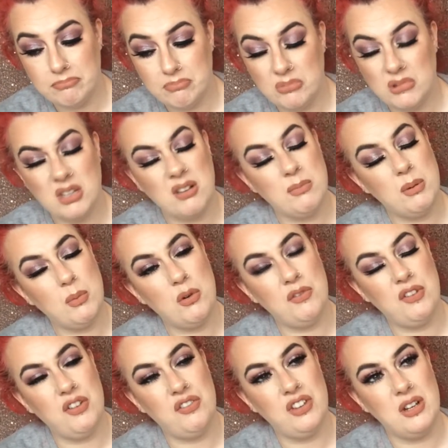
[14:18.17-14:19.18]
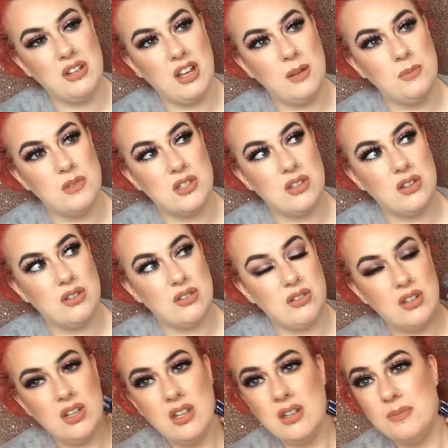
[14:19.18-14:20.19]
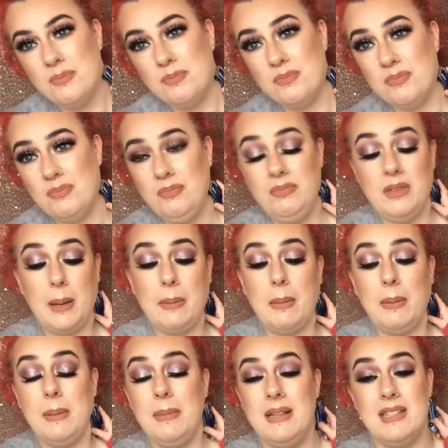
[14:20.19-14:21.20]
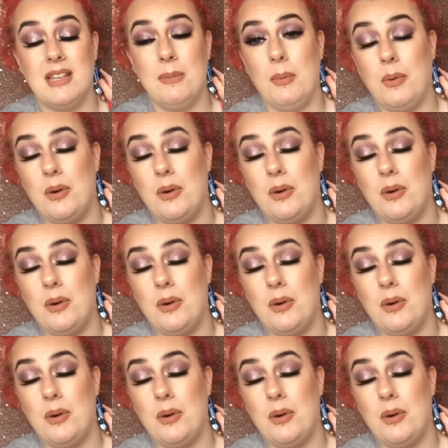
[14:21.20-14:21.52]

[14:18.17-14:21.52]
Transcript: But they can be worn 15 times, so that probably means they can be